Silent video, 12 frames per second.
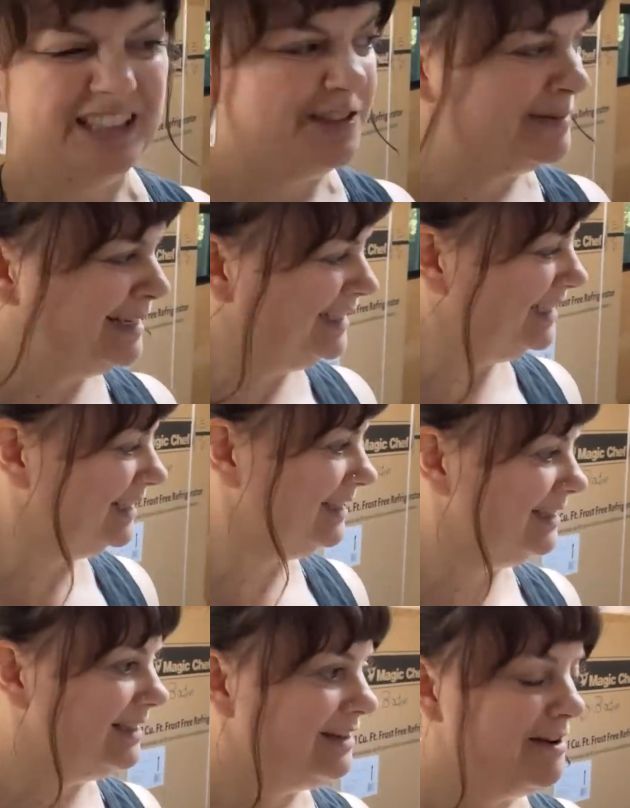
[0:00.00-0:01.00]
too much because
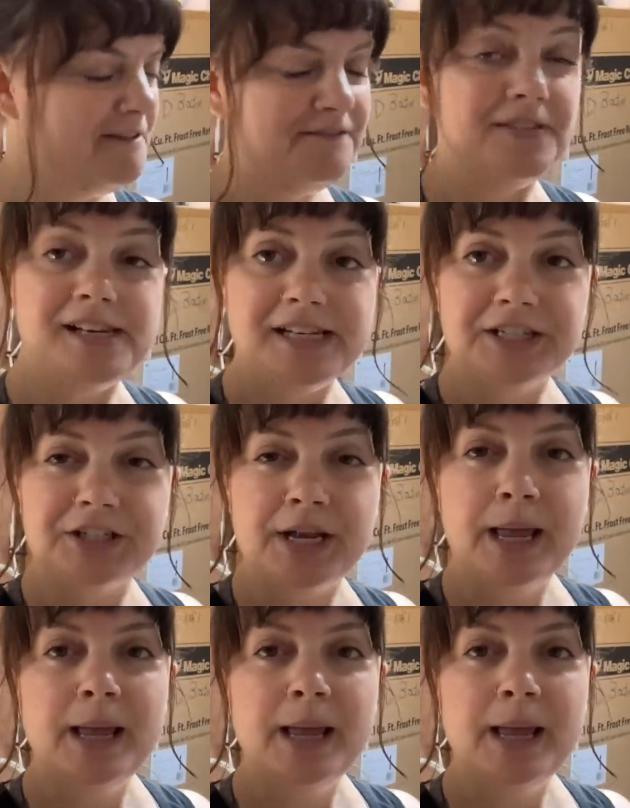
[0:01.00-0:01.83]
it's not finished,